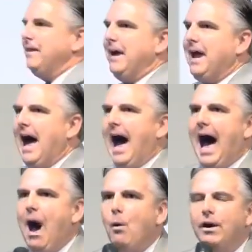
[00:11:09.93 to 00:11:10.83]
that
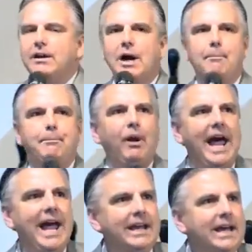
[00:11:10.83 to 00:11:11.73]
our
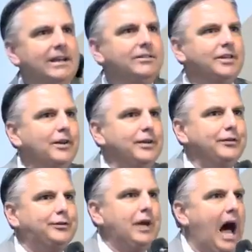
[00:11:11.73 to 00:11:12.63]
complaining doesn't
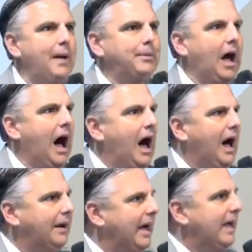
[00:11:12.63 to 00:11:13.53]
stop
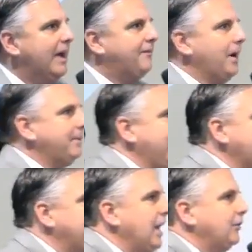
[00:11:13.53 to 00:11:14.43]
God from
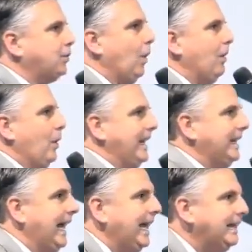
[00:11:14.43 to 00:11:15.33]
giving us what we
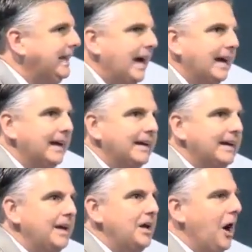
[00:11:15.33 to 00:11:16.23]
need?
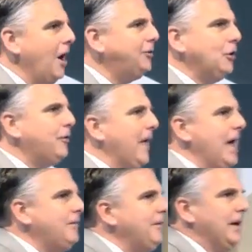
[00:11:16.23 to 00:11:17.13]
Aren't you
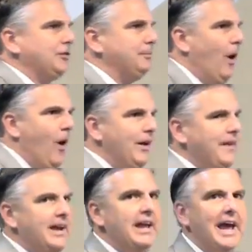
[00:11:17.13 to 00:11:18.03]
thankful this morning
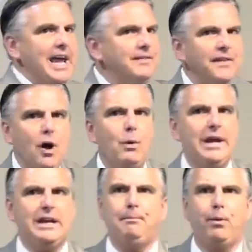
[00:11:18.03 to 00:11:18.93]
that even though we
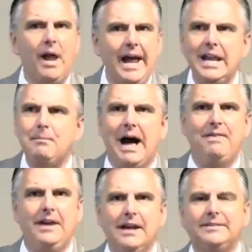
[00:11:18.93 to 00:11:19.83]
complain
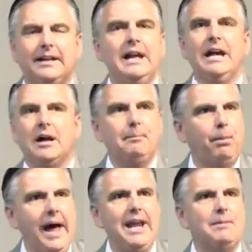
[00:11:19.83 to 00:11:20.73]
about this and
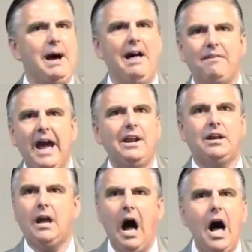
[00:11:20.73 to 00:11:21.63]
complain about
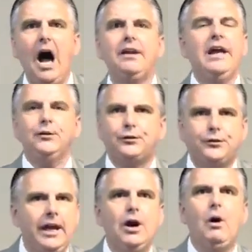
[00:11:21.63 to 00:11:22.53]
that, God
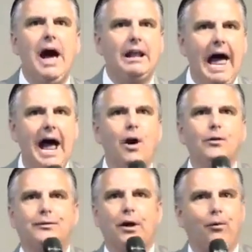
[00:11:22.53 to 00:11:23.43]
still
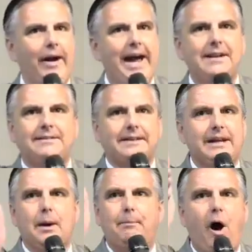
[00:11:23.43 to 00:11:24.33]
allows the Red Sea
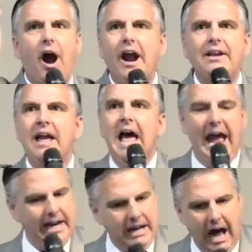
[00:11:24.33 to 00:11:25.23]
to part
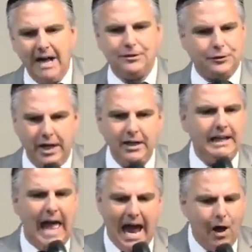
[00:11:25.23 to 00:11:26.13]
and God still
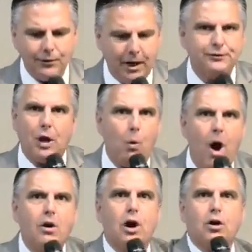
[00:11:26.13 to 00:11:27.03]
allows us to
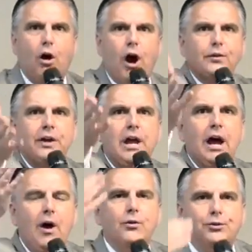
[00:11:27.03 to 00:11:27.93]
walk across
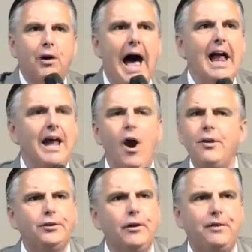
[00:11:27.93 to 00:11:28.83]
on dry land?
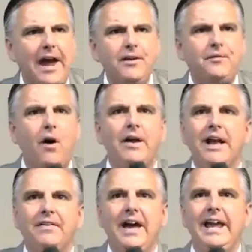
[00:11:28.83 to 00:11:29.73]
Aren't you thankful
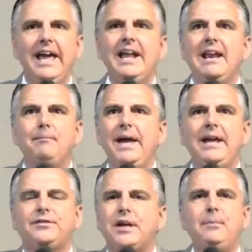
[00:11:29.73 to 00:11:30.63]
that in
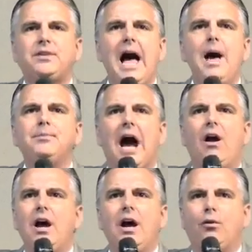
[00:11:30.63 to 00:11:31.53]
many sometimes our
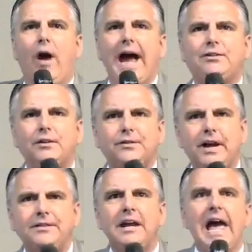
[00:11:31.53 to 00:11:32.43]

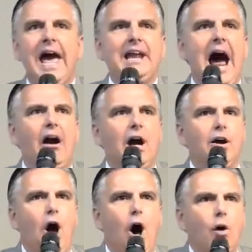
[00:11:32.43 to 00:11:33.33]
unrighteousness and our
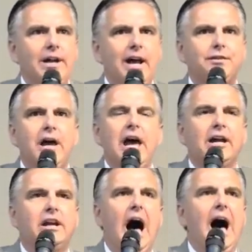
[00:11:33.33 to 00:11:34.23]
unholiness,
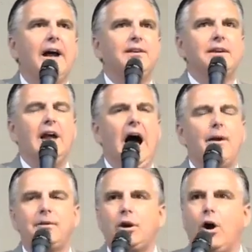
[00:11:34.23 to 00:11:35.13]
God
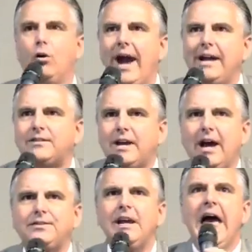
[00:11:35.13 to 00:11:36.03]
God corrects
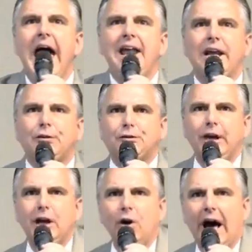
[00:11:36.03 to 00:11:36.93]
us and he
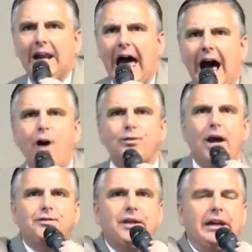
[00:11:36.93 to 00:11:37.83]
still allows
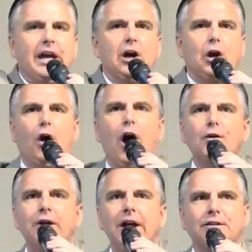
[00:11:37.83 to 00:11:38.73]
us to get
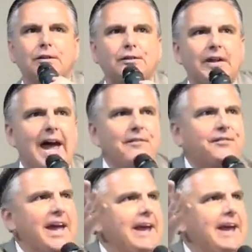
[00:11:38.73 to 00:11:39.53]
across to safety?